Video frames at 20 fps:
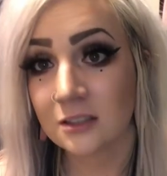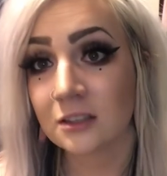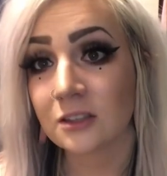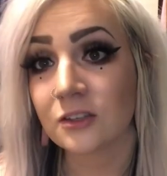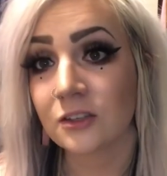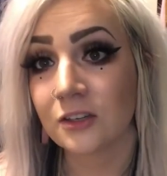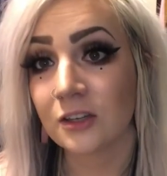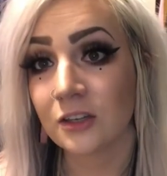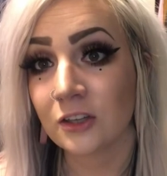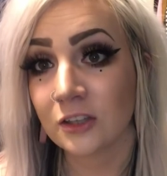It
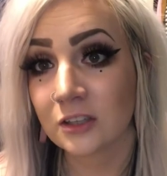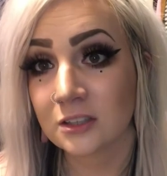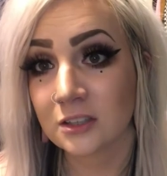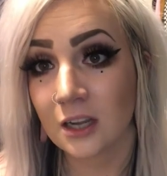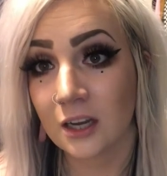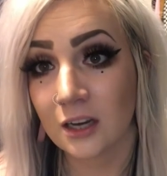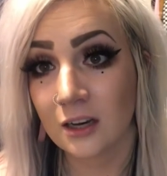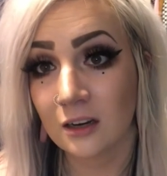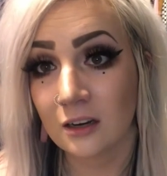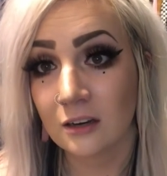literally looks
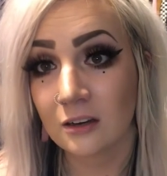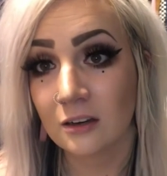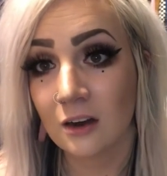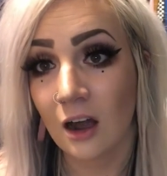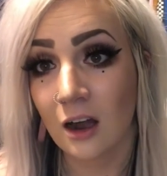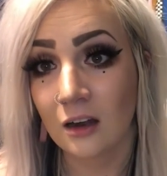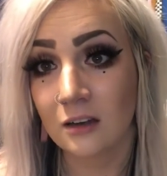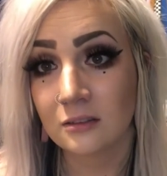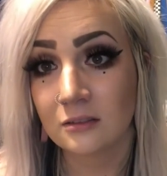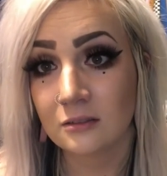like
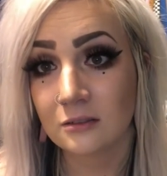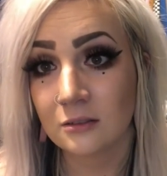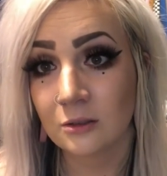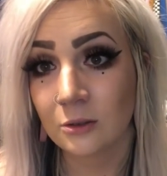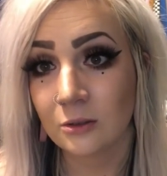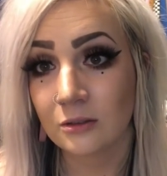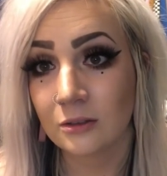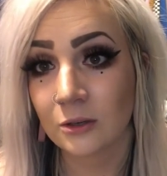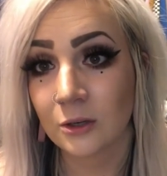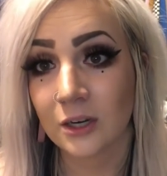not
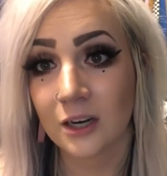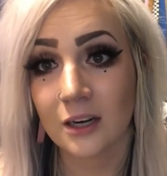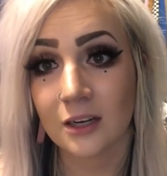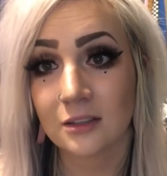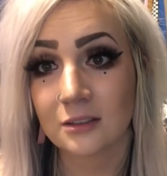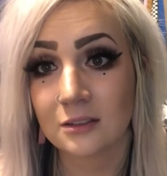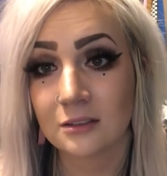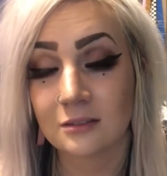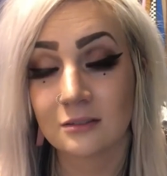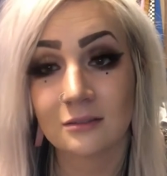
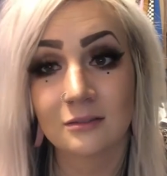organized,